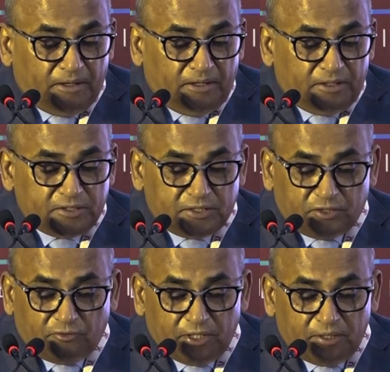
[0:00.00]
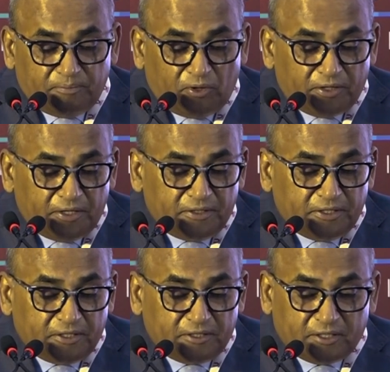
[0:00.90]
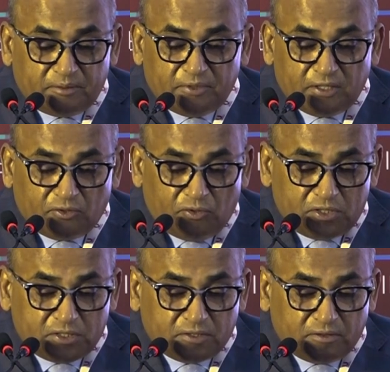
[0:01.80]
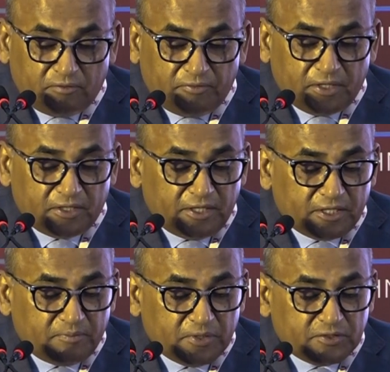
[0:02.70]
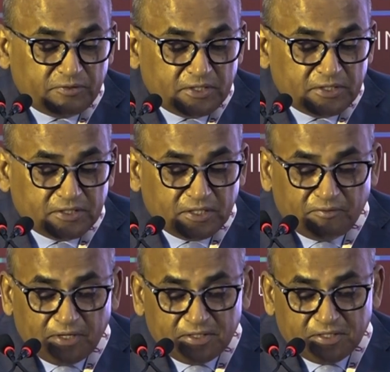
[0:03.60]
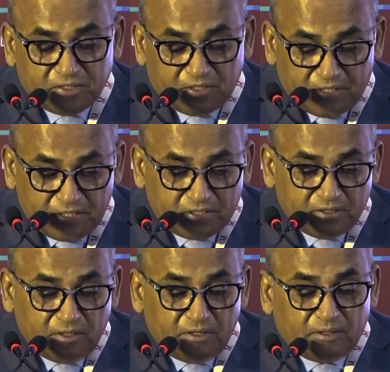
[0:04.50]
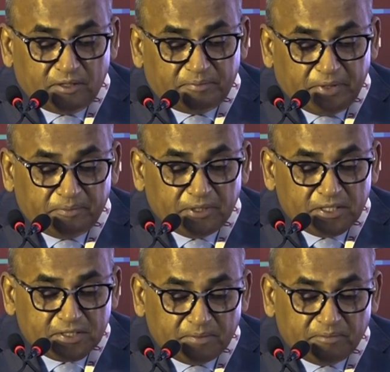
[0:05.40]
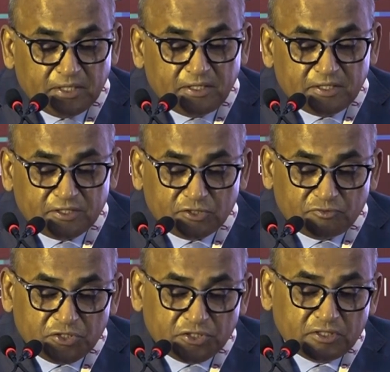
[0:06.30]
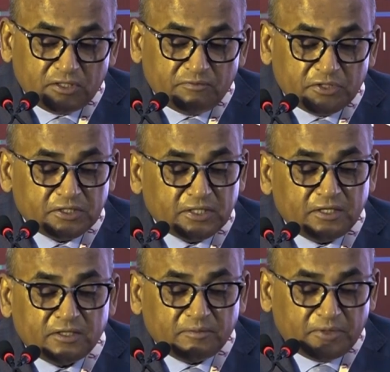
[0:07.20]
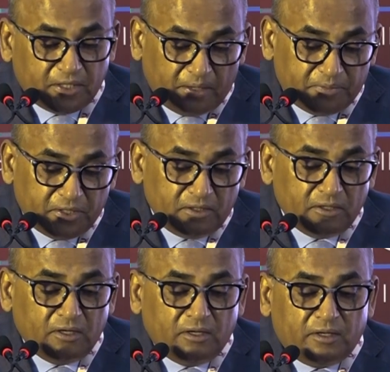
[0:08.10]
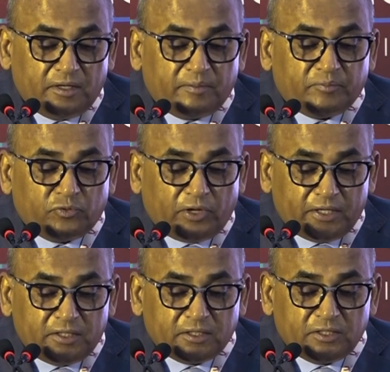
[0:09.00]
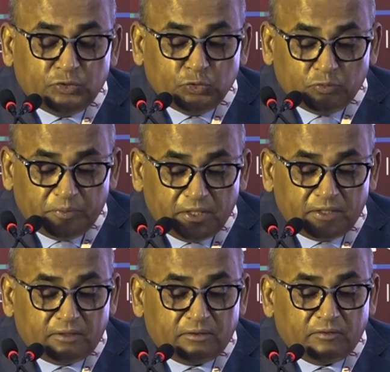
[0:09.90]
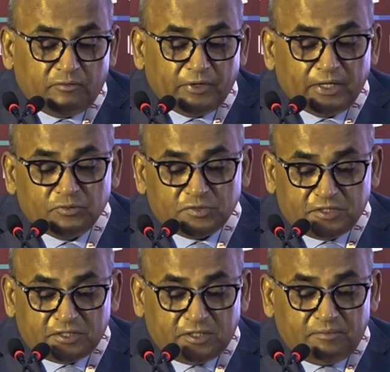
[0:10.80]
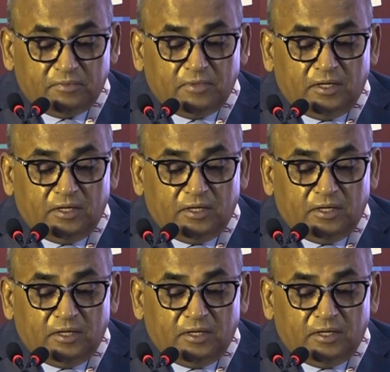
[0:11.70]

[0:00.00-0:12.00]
It is equally important that in criminal courts, where the atmosphere is otherwise stressed, the people assemble in a situation which is anything but happy, a polite and humane value system